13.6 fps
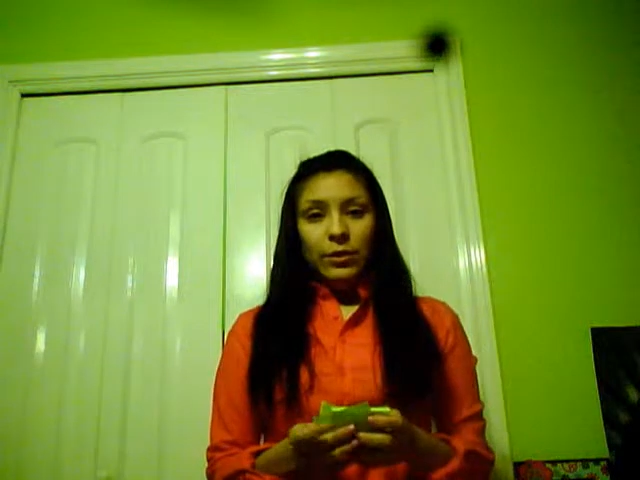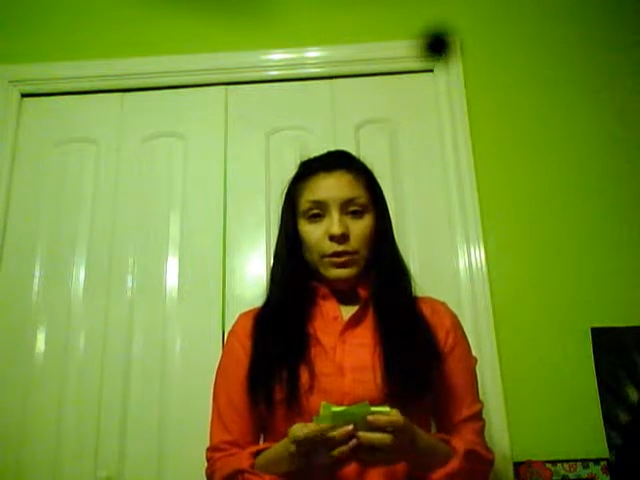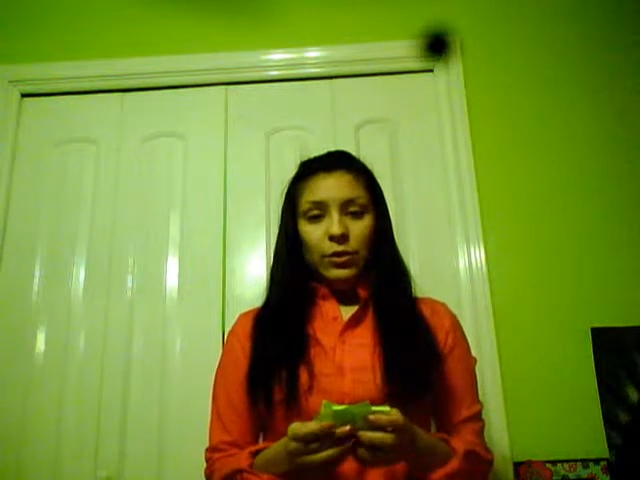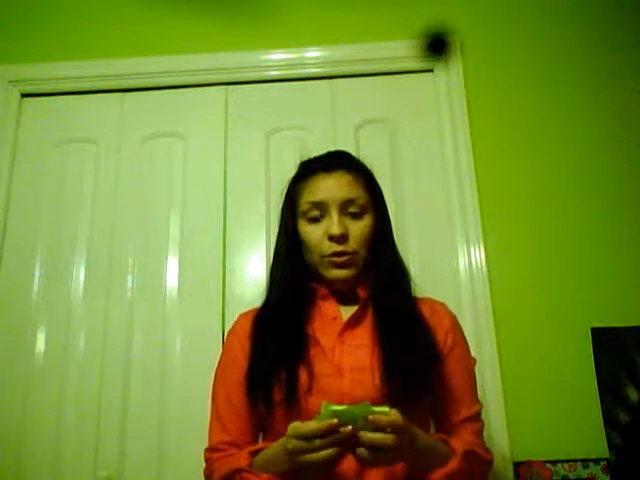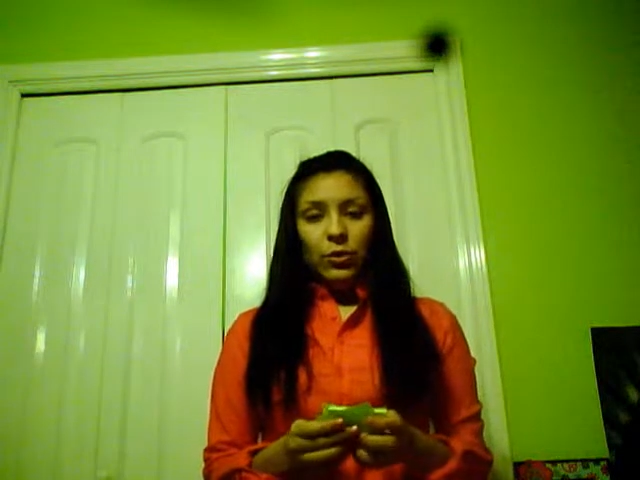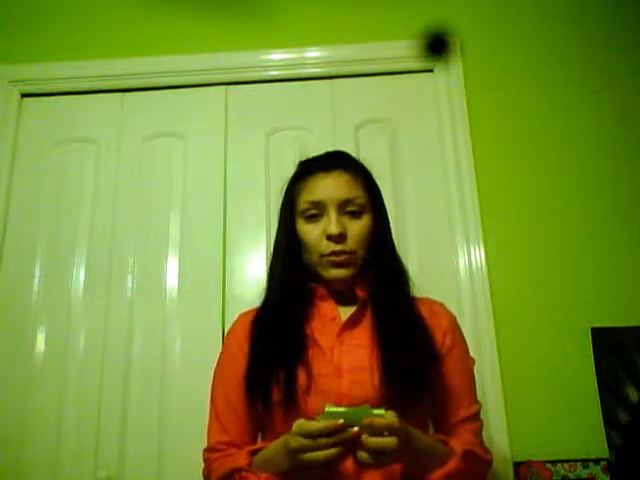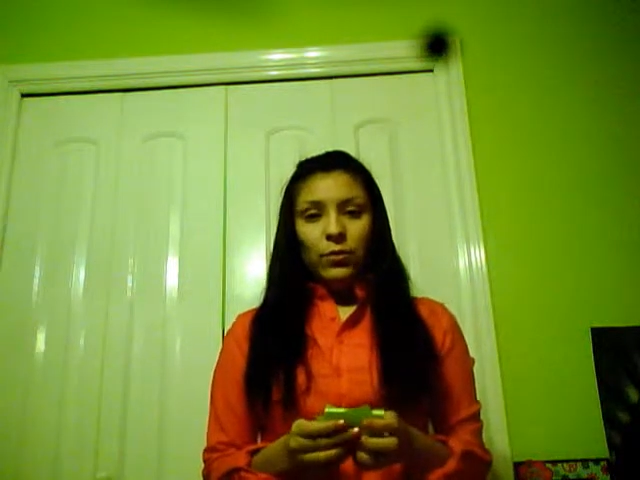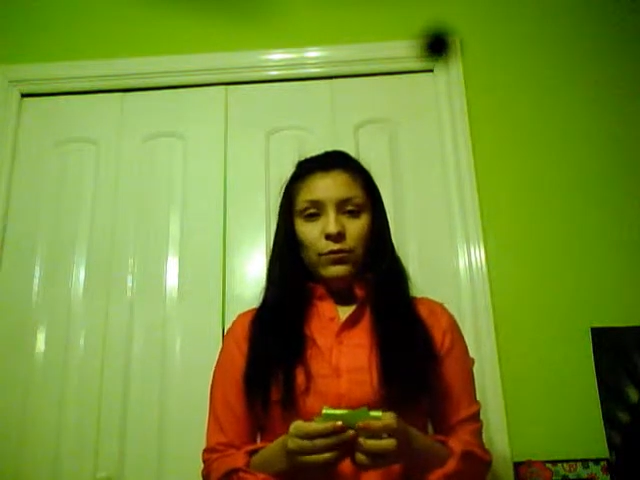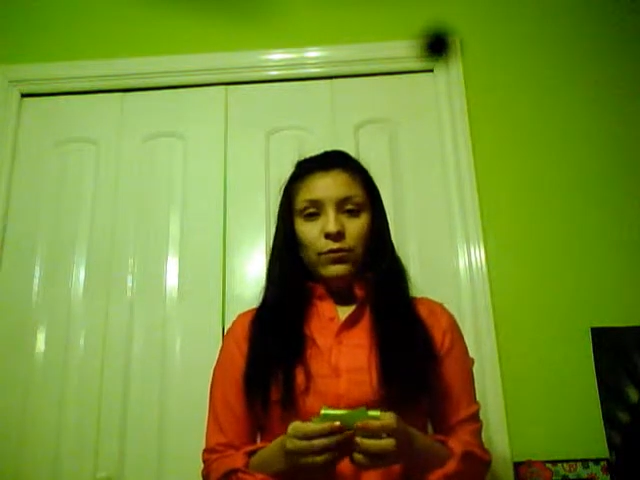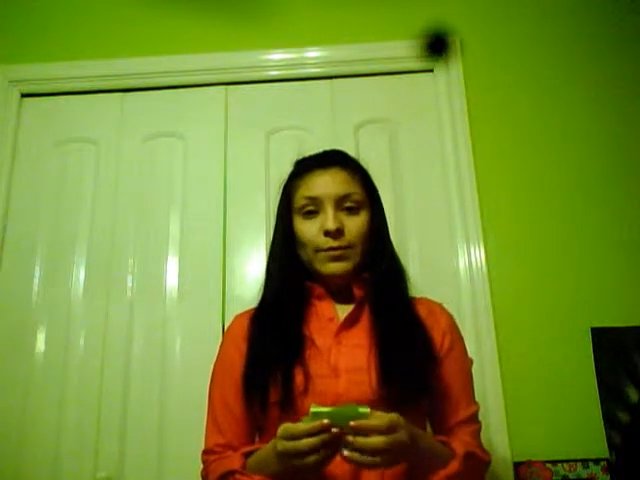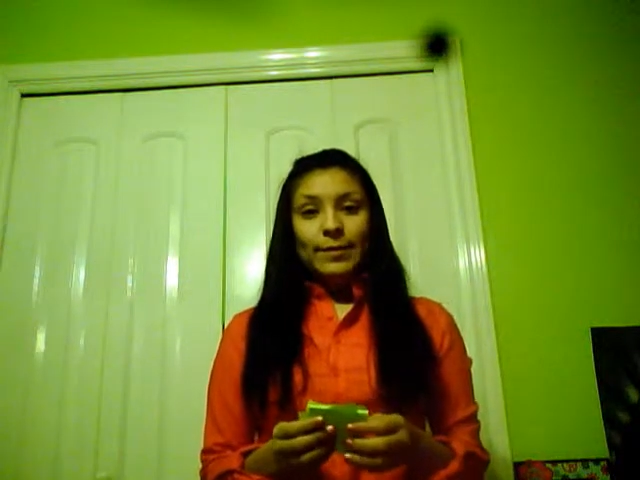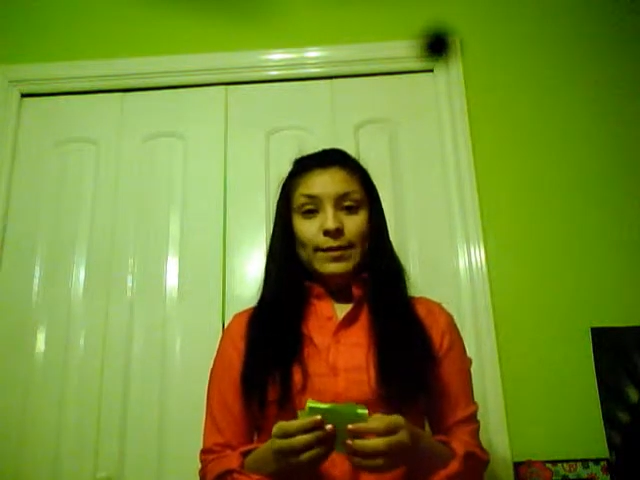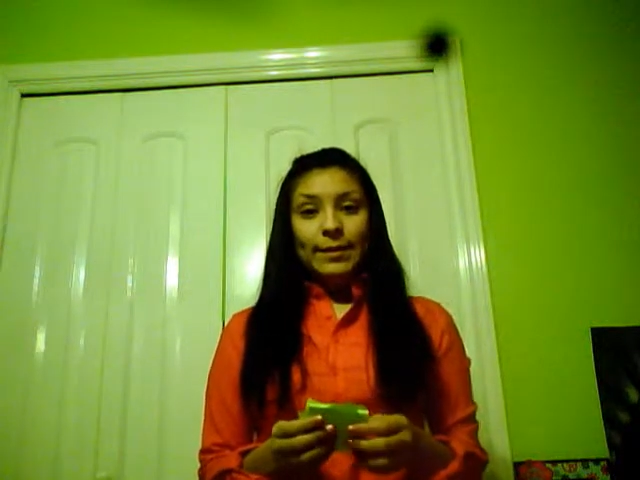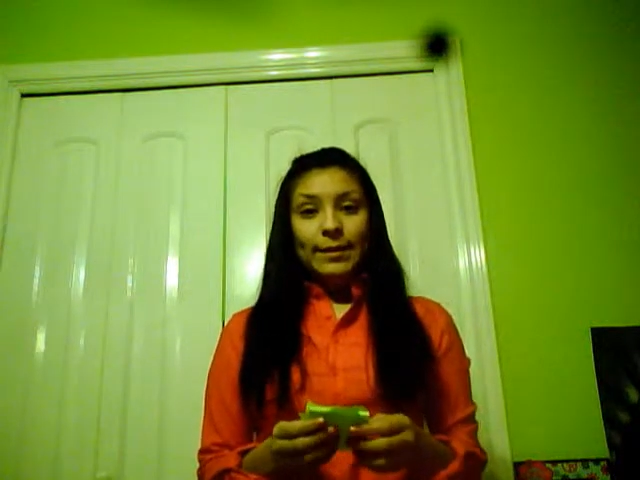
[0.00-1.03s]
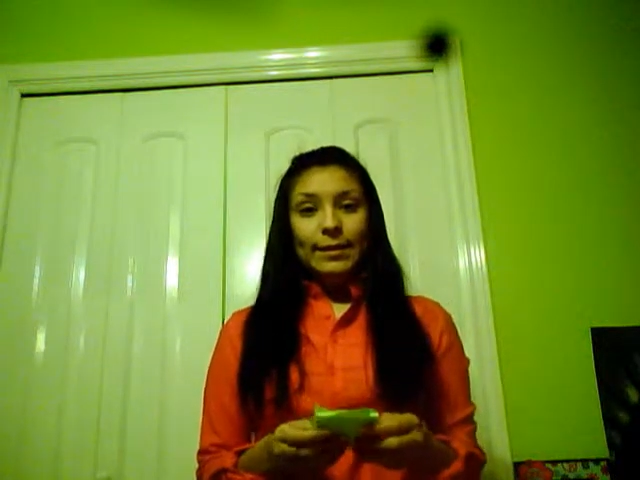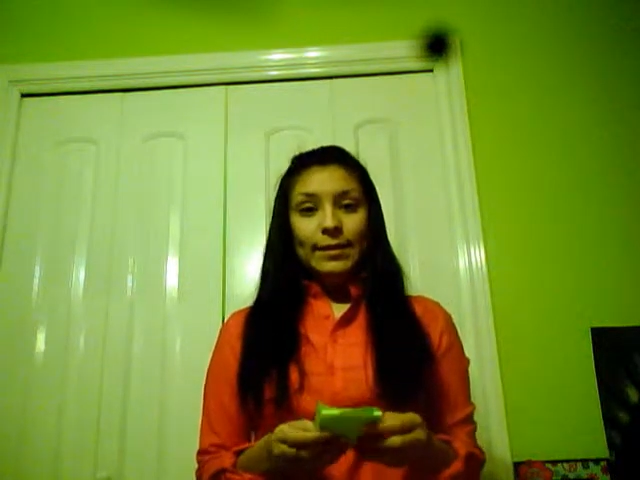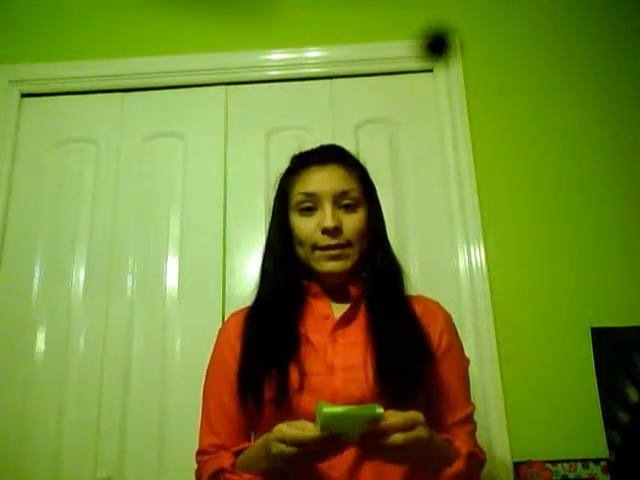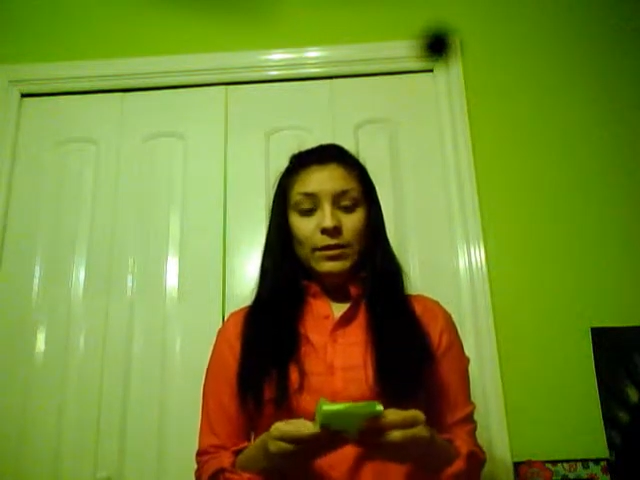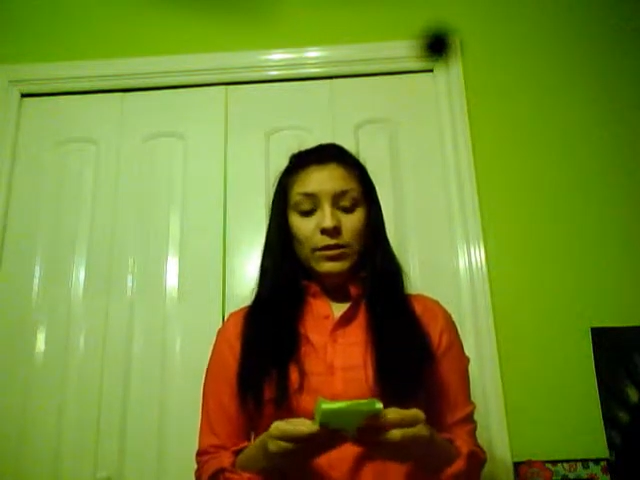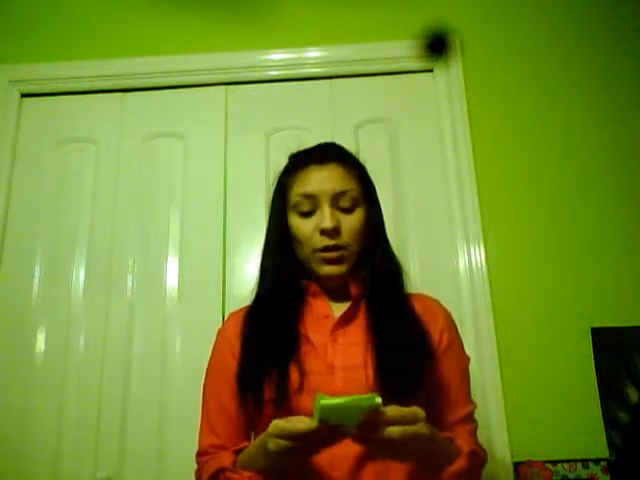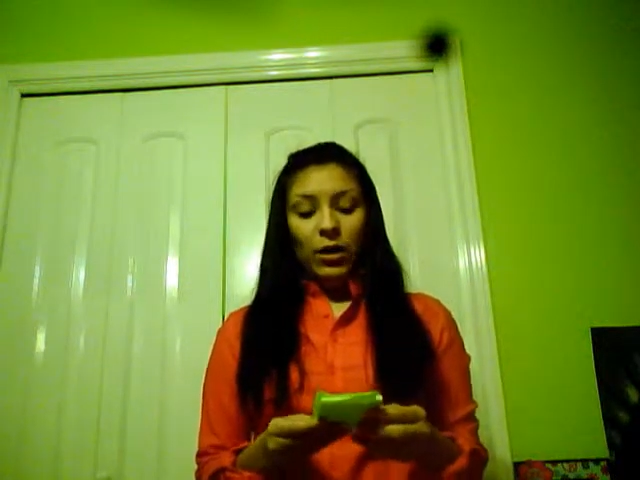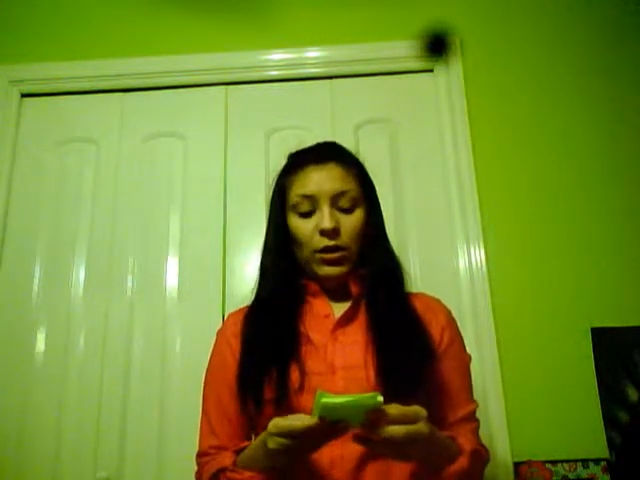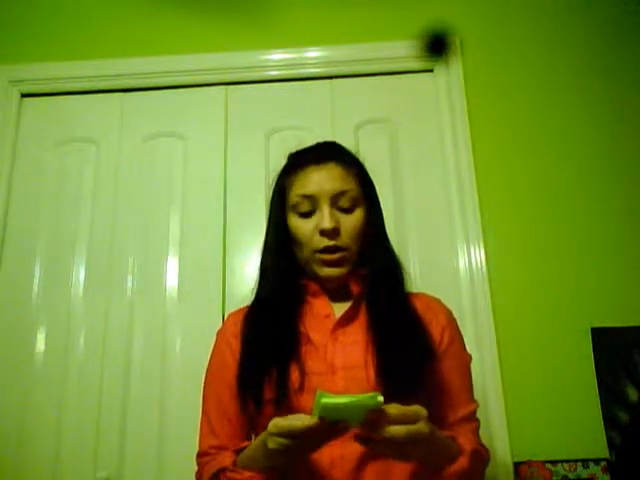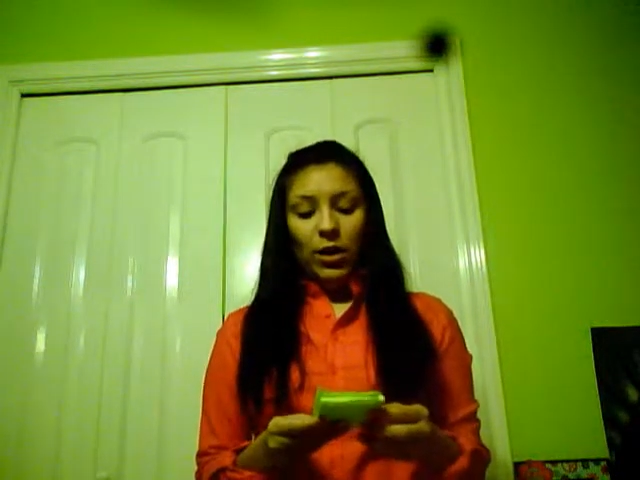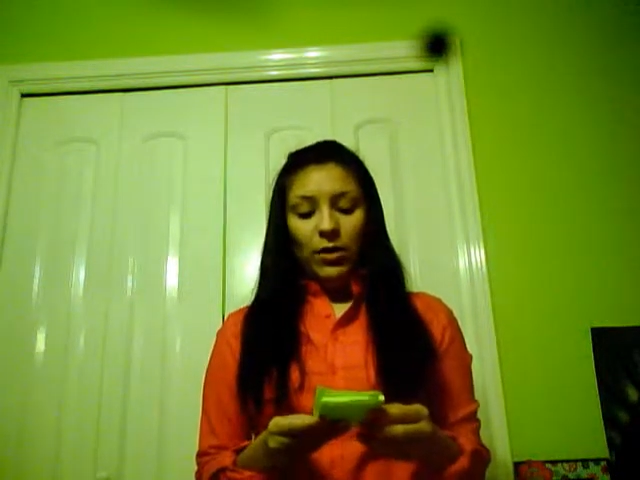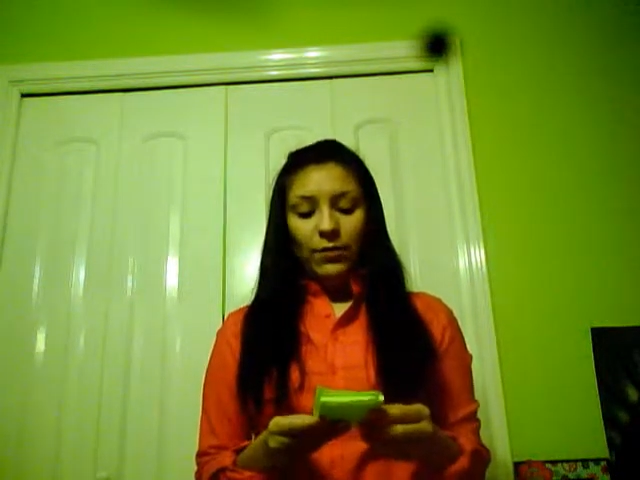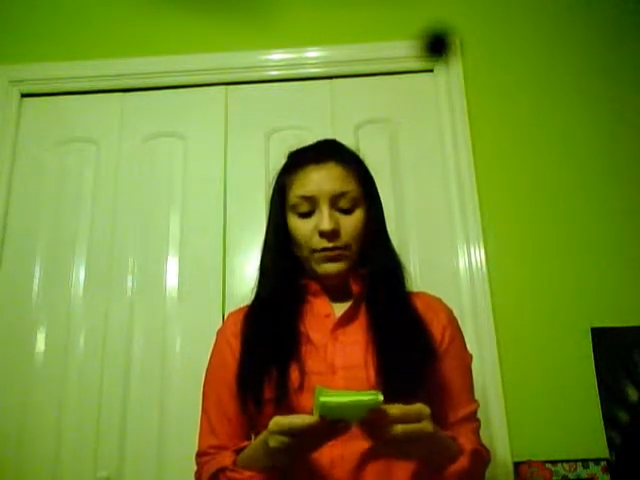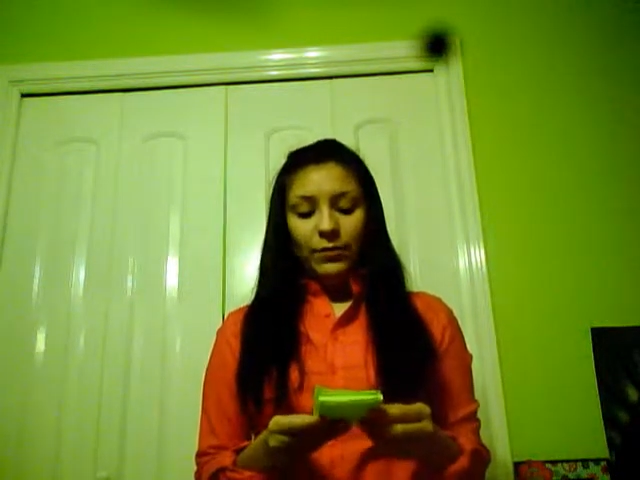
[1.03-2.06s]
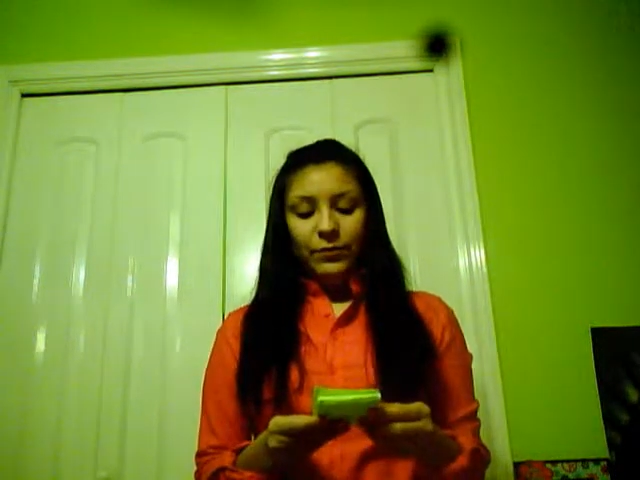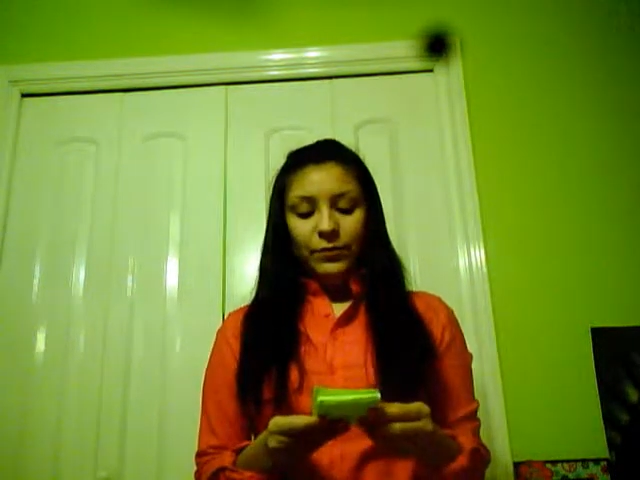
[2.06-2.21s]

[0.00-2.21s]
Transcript: Control from CDC.gov,